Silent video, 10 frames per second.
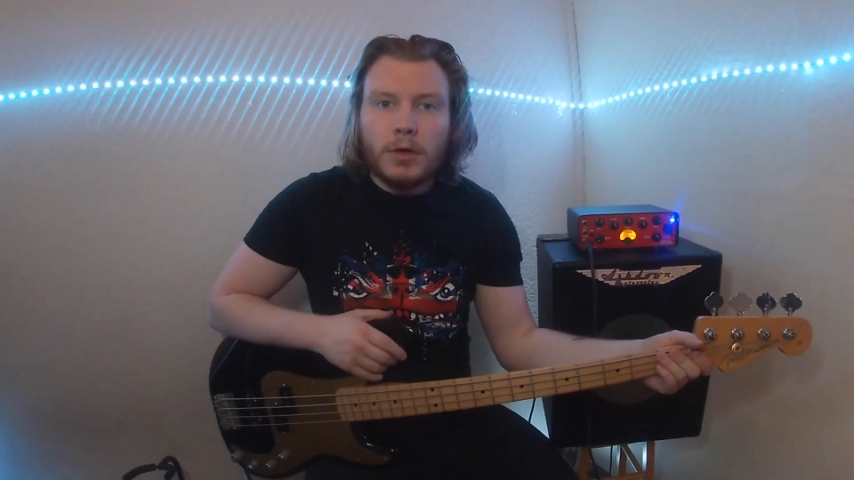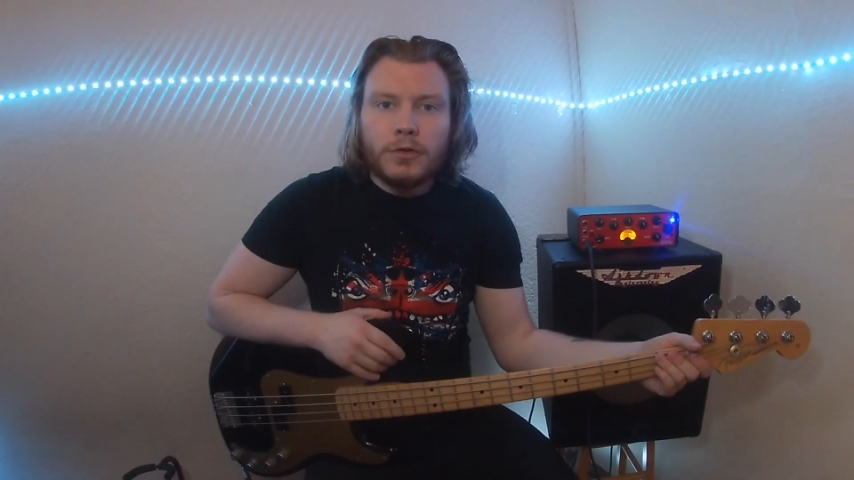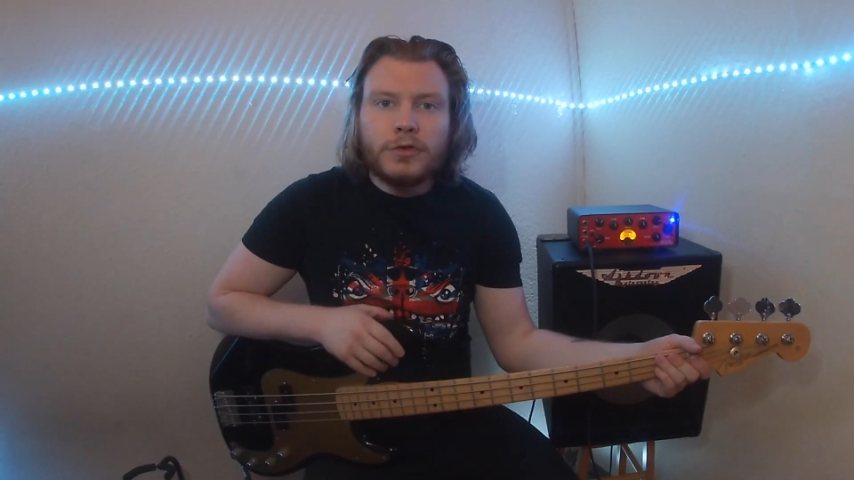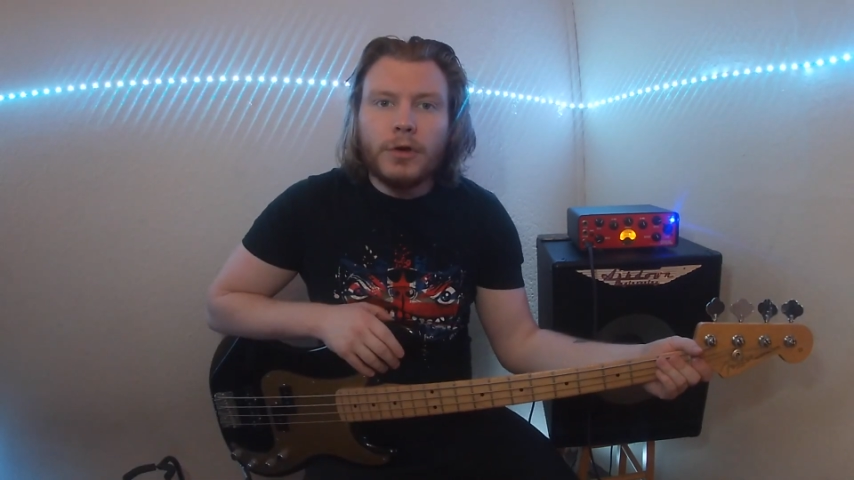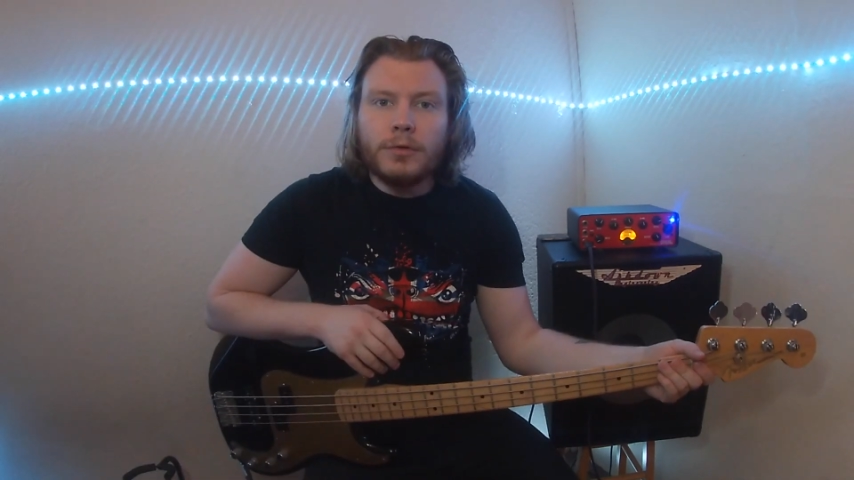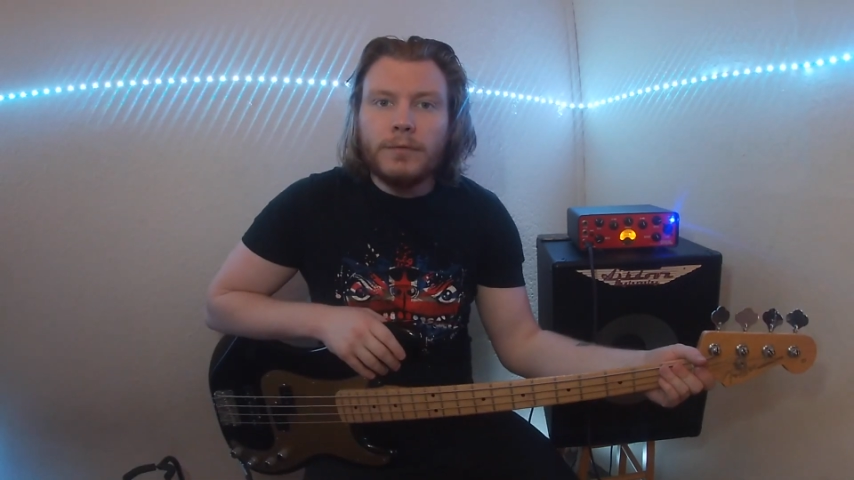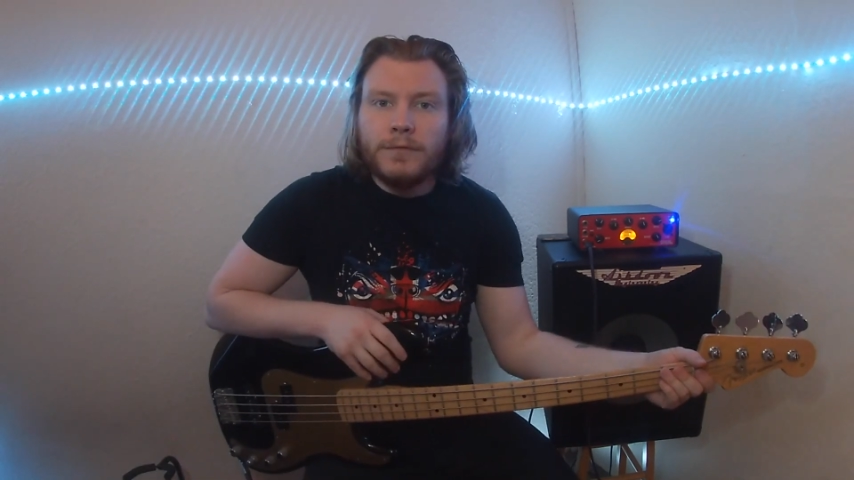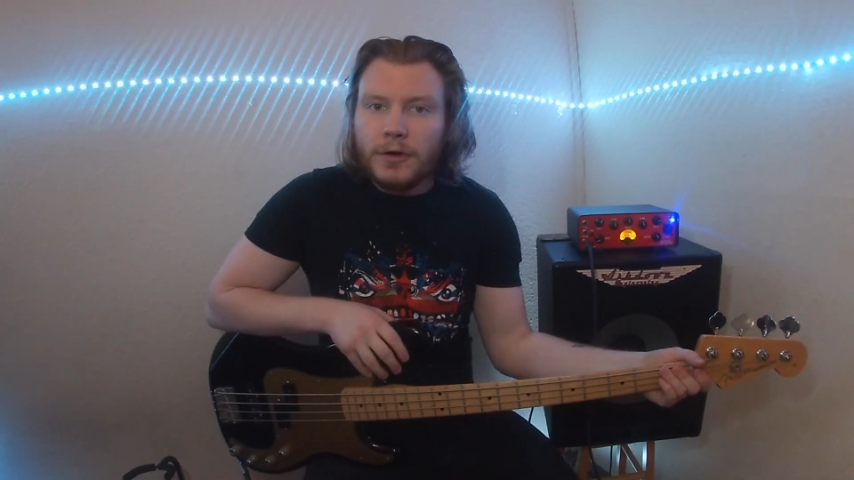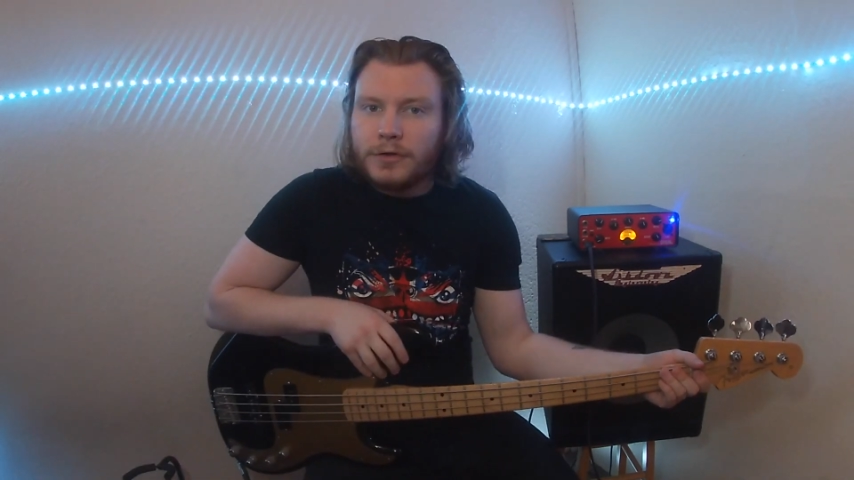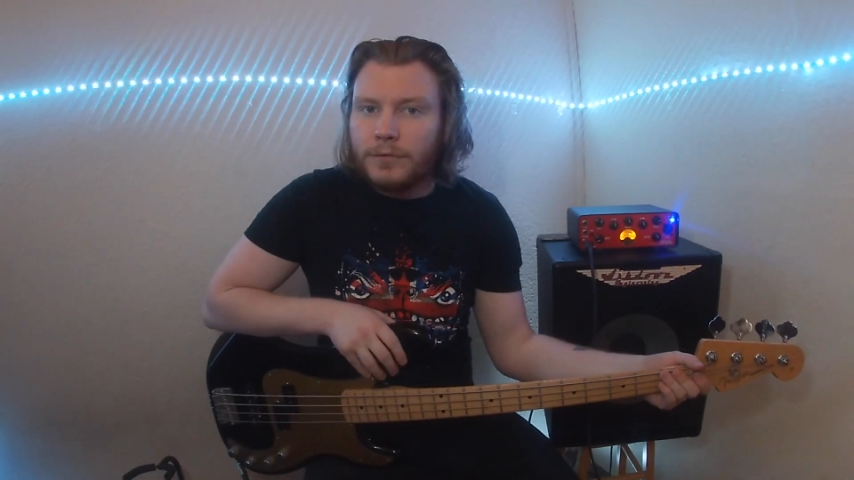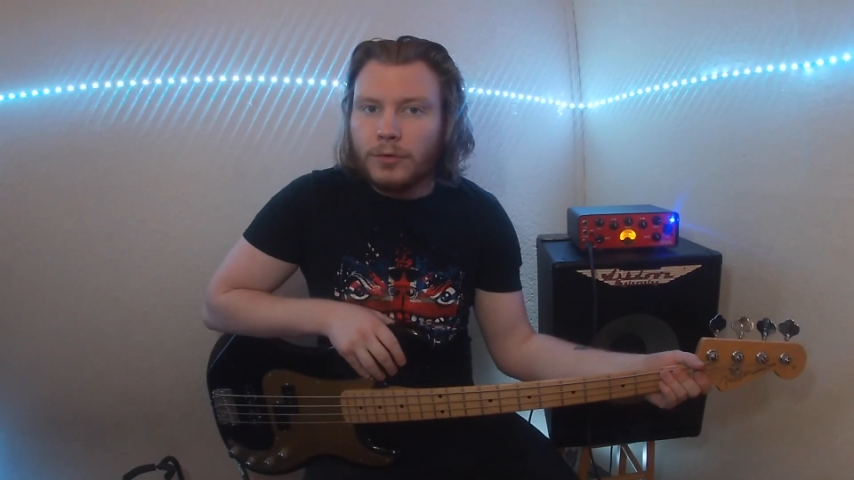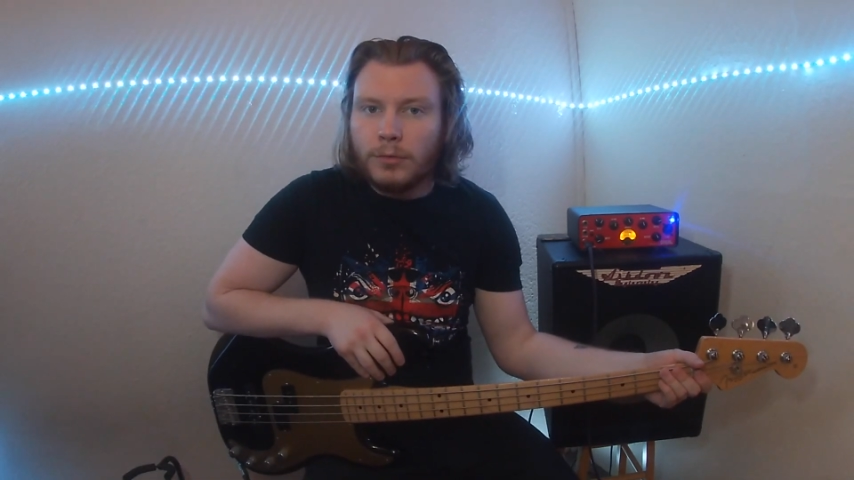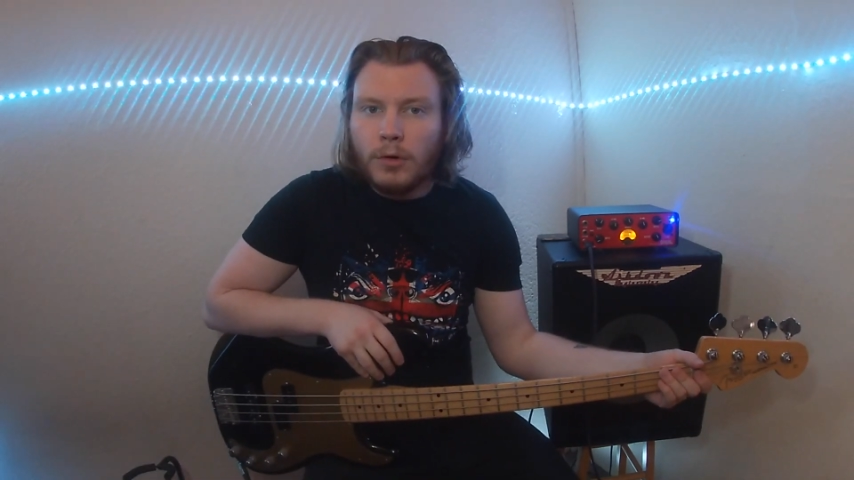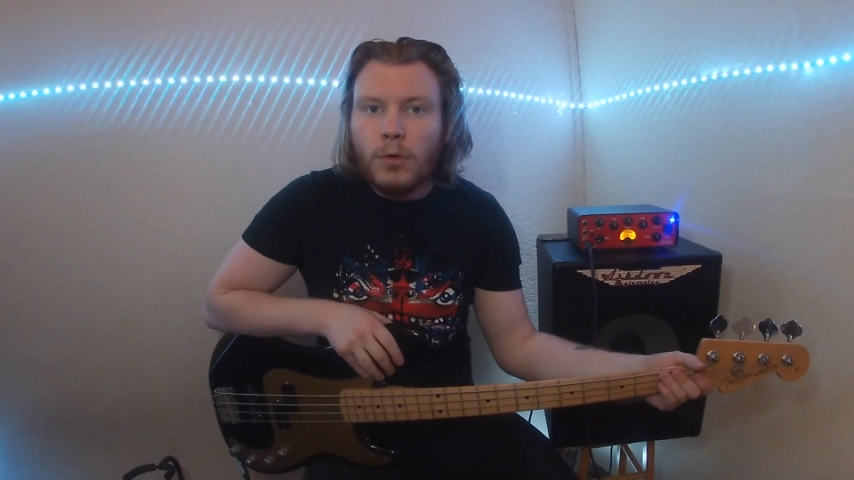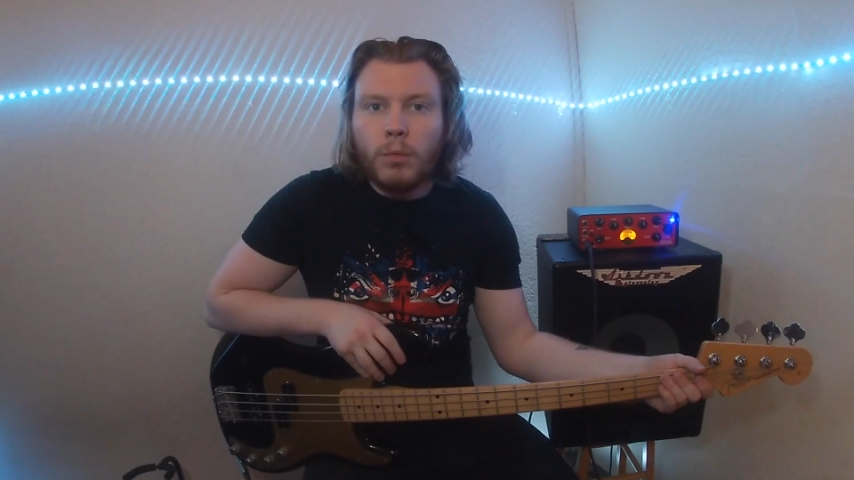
So first of all,